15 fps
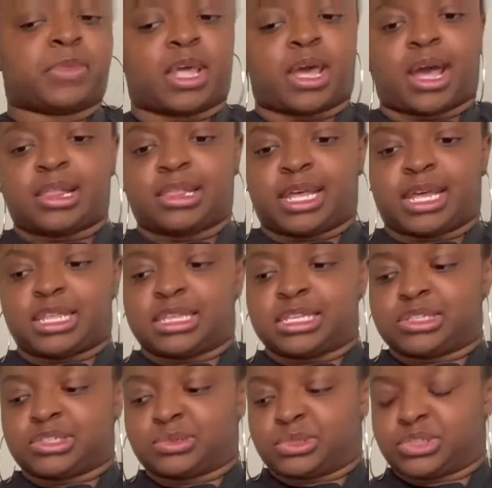I like
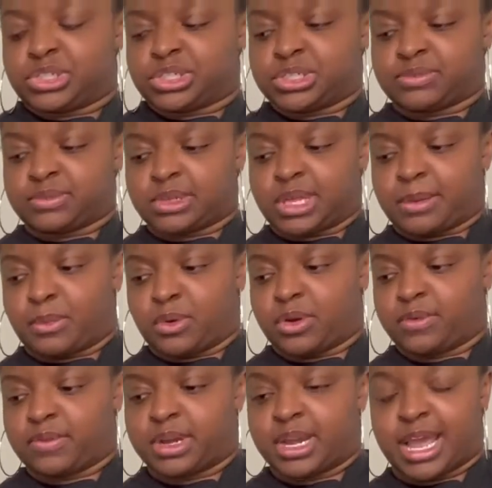this one just for like more
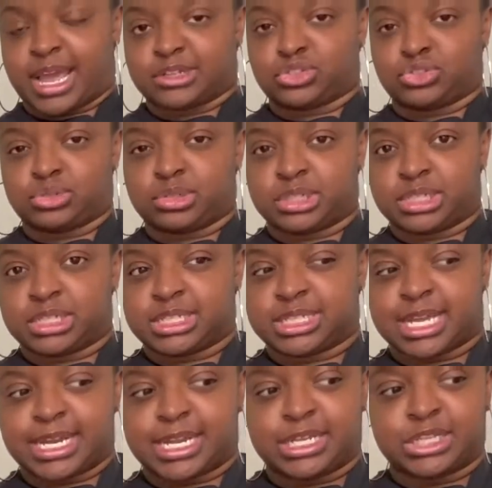of a natural look
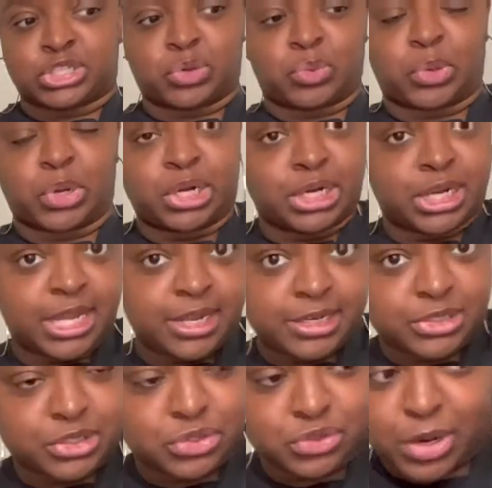setting. So we're going to give
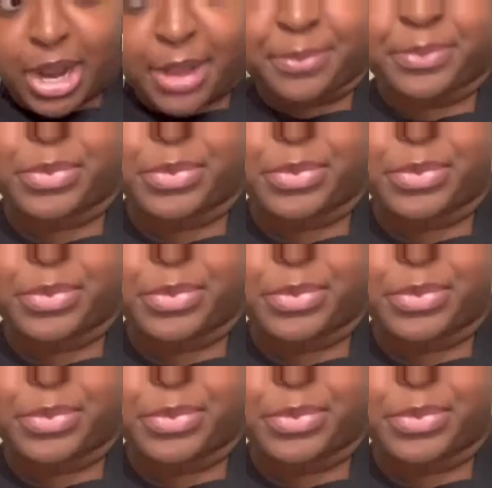this a try